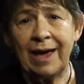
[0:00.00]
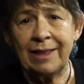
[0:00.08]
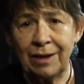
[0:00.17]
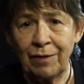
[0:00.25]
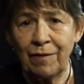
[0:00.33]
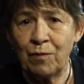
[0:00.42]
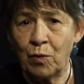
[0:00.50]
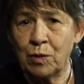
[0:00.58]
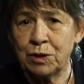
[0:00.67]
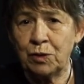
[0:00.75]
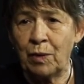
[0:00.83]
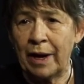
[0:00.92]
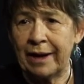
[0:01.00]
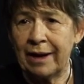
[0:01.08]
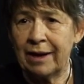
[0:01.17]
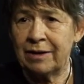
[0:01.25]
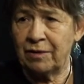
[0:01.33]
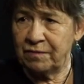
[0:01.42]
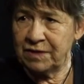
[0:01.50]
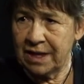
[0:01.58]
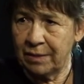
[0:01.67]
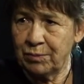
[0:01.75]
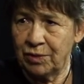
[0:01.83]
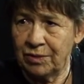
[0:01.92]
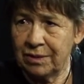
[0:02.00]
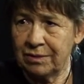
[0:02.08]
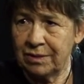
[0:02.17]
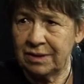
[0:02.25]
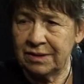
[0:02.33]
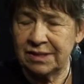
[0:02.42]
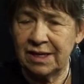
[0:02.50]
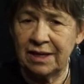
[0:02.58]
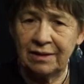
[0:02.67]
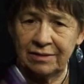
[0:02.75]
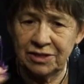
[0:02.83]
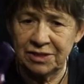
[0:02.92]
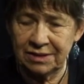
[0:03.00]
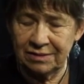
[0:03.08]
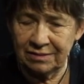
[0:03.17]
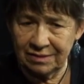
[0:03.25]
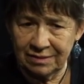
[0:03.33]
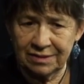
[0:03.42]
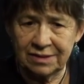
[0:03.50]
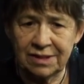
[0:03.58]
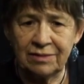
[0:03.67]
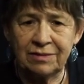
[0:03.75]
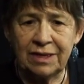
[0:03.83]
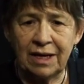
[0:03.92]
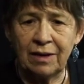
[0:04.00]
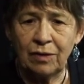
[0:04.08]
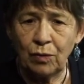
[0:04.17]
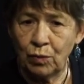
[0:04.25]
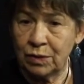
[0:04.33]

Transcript: And then I've walked away and I've tapped on it and saying, just settle down.